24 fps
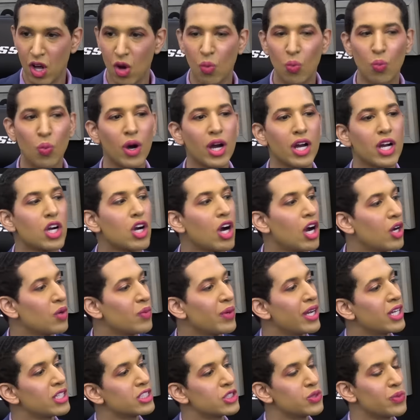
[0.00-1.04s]
What
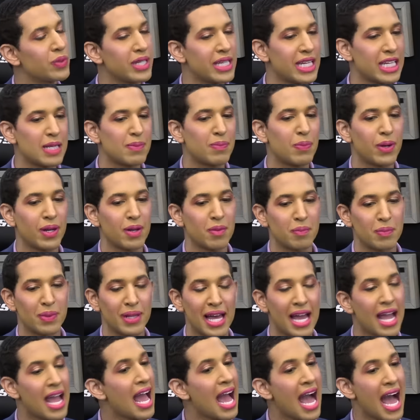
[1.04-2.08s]
guardrails do we need to put in
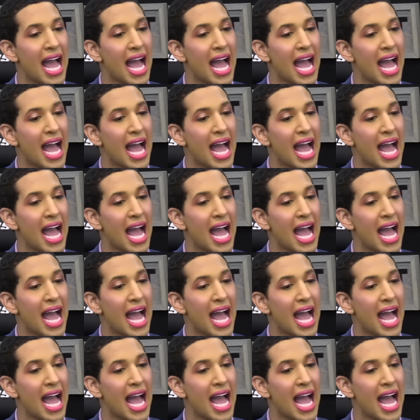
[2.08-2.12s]
play?